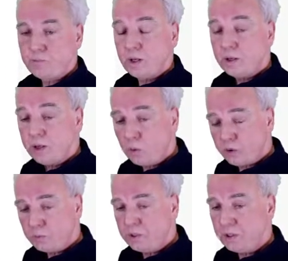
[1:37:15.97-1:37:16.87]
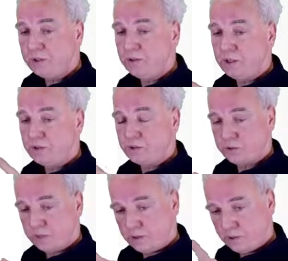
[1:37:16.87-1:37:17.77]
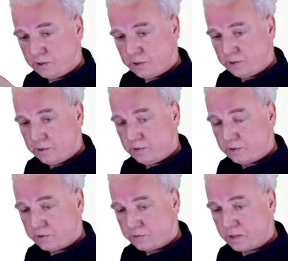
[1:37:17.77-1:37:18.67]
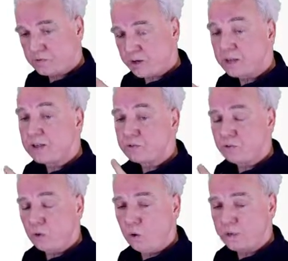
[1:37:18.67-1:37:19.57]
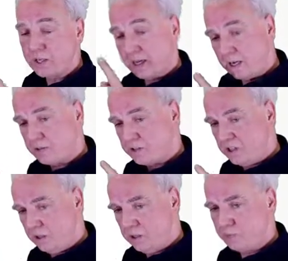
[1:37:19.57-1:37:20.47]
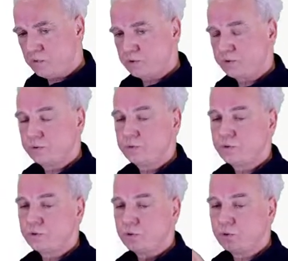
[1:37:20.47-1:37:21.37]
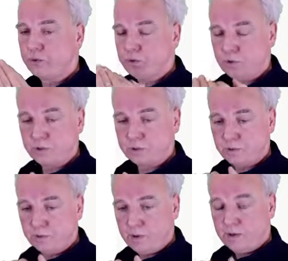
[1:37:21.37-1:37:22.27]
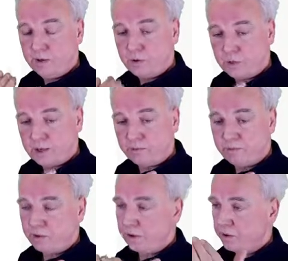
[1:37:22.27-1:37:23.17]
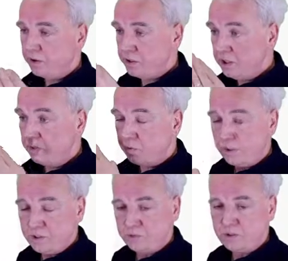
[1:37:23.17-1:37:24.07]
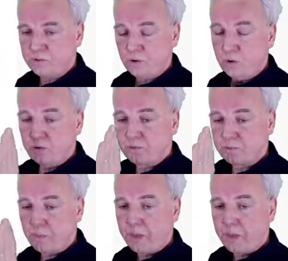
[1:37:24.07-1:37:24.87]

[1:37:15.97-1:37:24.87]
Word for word: Now what we did is uh, specify these flaws again as enums. So you can going to have uh, an enum for each of these flaws.